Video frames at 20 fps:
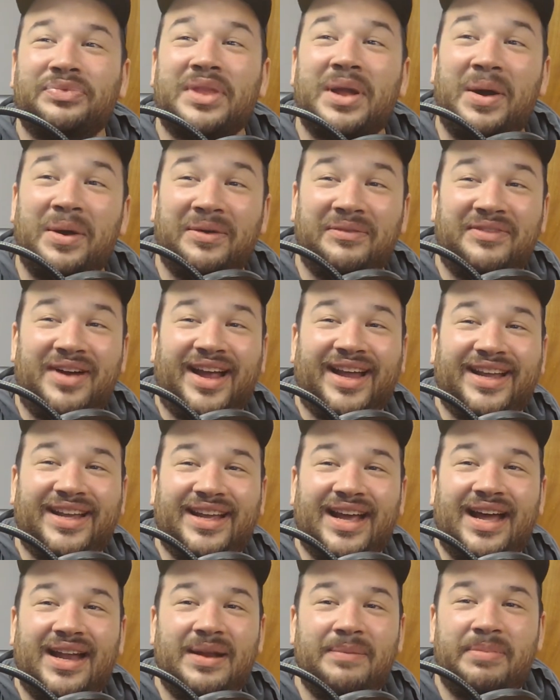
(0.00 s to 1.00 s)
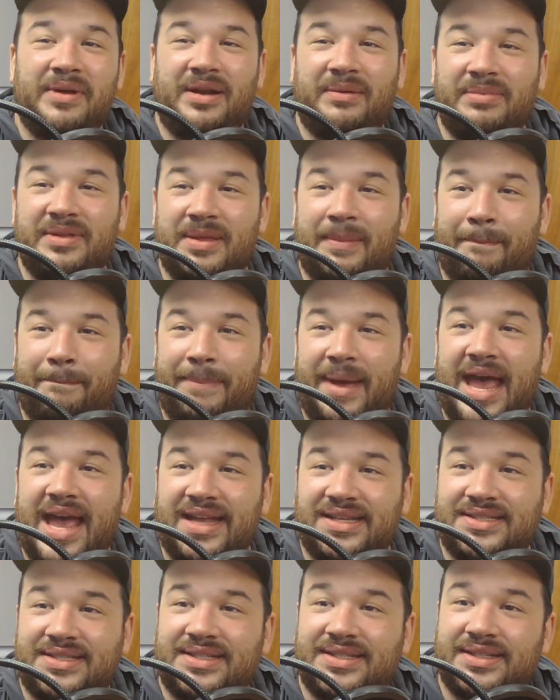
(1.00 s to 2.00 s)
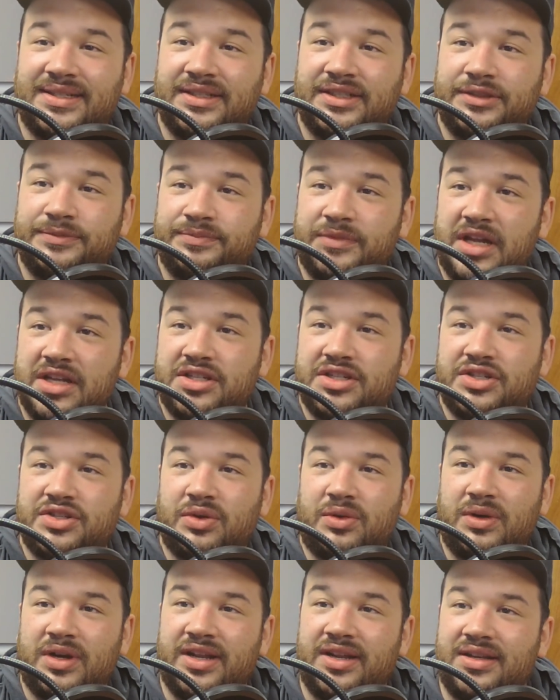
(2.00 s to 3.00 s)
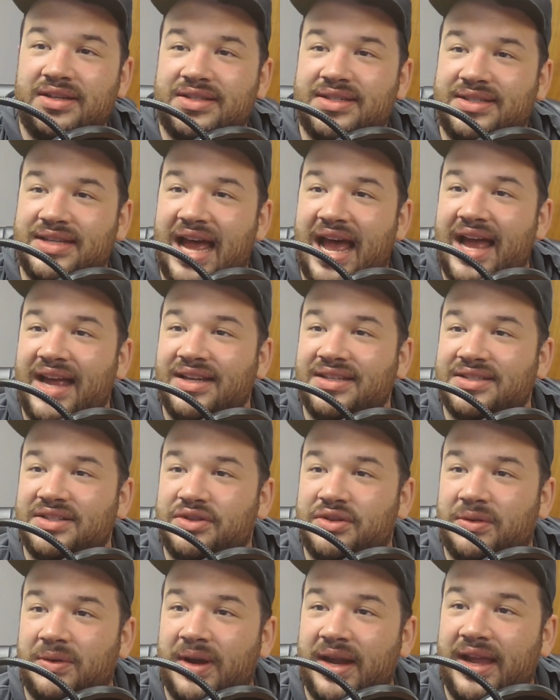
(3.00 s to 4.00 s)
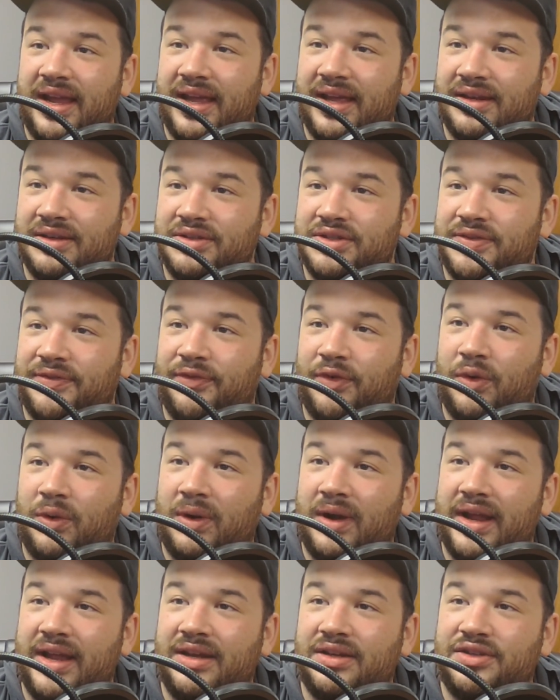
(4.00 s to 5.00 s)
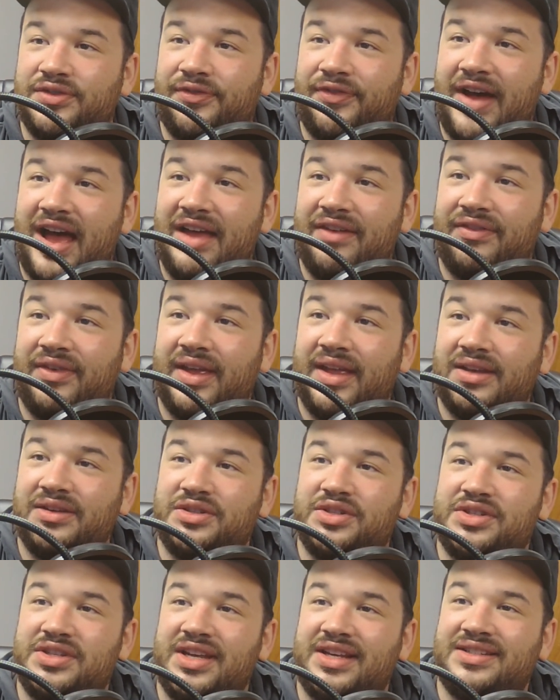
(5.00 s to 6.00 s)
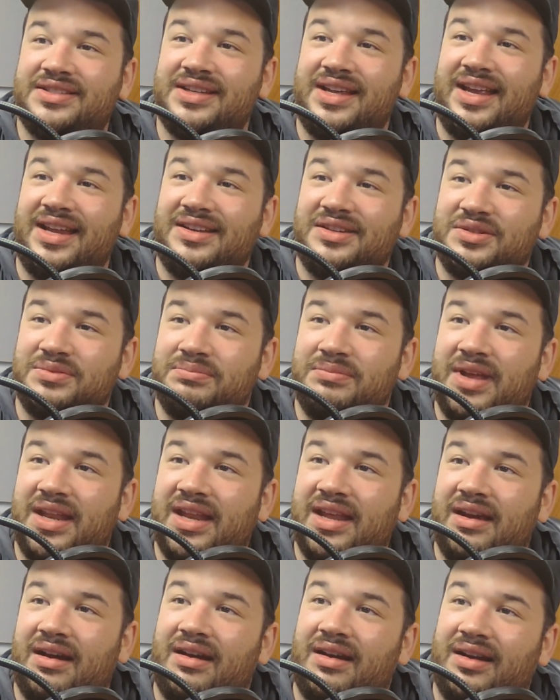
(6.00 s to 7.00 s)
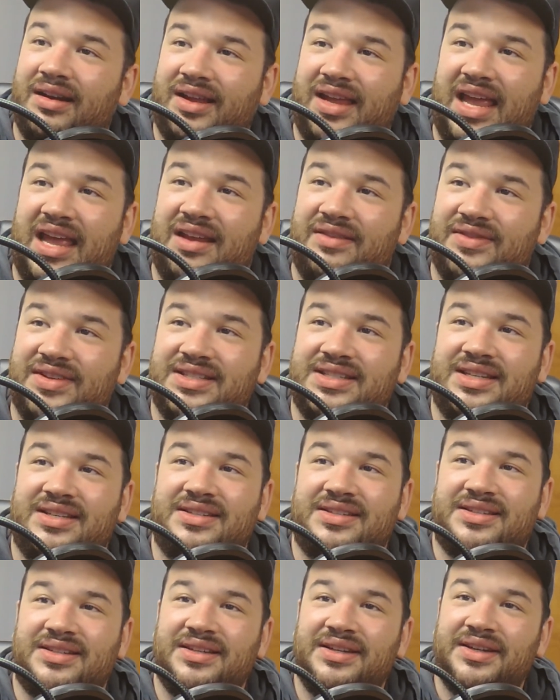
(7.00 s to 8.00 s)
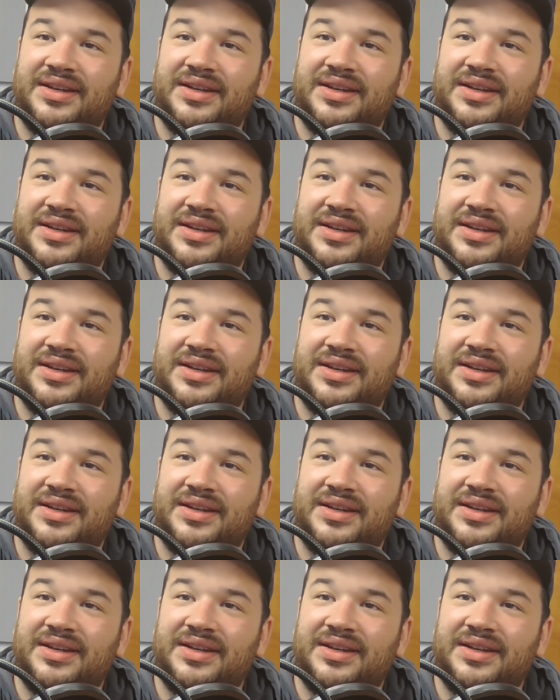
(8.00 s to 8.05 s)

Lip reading: Oh my god, it better be the best. Assorted size 3-inch, 4-inch, 5-inch, 6-inch mini art canvases.